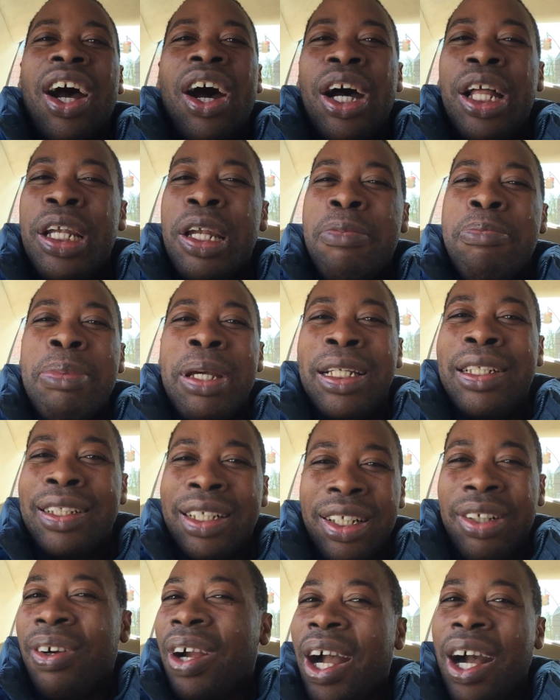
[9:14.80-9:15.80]
on the middle
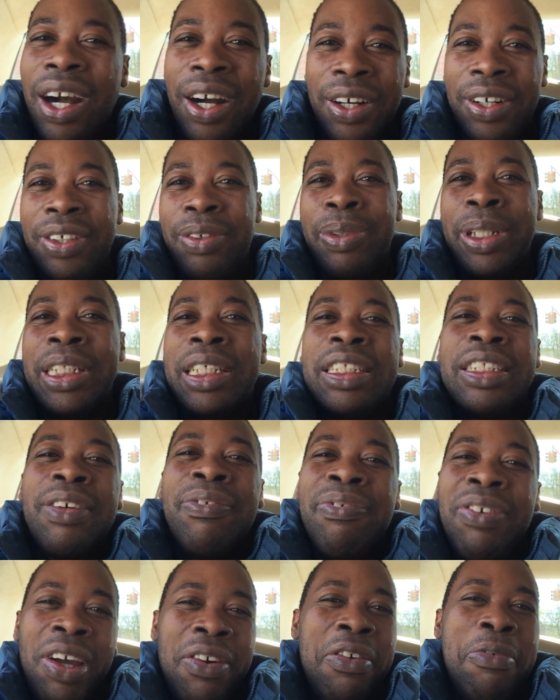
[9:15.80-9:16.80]
ground, which is a
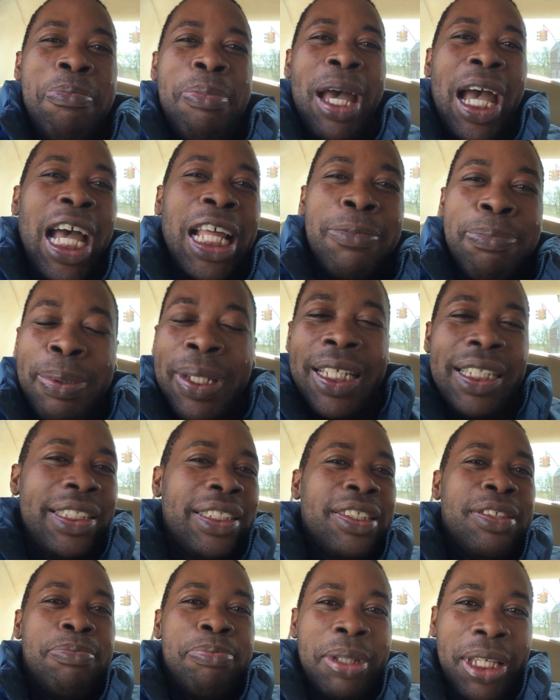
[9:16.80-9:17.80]
very bad
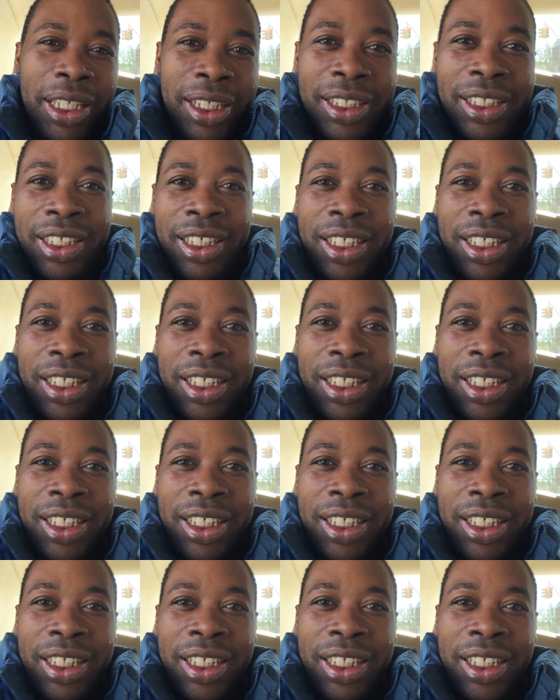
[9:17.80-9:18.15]
place to be.